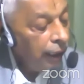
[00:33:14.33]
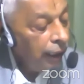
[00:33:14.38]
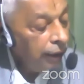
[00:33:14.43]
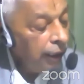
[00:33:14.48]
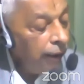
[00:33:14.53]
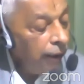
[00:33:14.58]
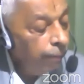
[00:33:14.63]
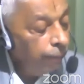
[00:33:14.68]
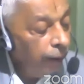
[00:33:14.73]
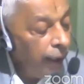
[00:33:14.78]

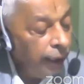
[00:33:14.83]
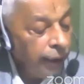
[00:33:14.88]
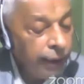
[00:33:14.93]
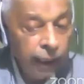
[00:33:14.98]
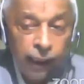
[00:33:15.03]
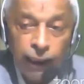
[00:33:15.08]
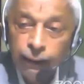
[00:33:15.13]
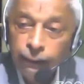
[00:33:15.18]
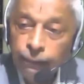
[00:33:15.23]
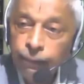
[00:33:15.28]
They make
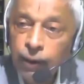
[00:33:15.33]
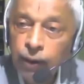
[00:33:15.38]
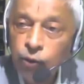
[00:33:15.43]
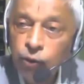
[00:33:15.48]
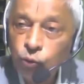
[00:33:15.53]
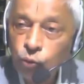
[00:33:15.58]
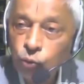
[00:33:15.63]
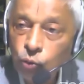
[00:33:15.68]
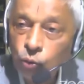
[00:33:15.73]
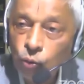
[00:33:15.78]
a
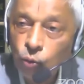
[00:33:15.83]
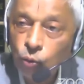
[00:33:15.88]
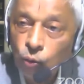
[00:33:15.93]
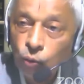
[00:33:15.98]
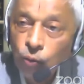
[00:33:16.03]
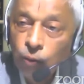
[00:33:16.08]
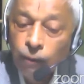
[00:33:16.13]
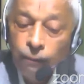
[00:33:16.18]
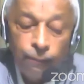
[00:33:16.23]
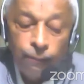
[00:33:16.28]
reference
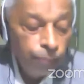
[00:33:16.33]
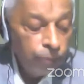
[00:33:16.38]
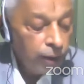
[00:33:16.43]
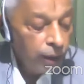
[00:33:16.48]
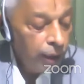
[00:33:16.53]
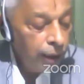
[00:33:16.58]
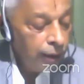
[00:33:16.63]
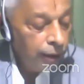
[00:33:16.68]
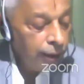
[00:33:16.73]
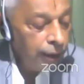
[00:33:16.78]
to
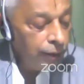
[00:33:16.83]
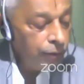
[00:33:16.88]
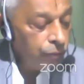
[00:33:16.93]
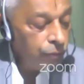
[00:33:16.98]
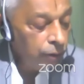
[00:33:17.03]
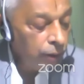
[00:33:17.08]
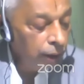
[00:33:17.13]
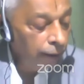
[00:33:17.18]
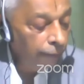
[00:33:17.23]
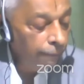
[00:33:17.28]
this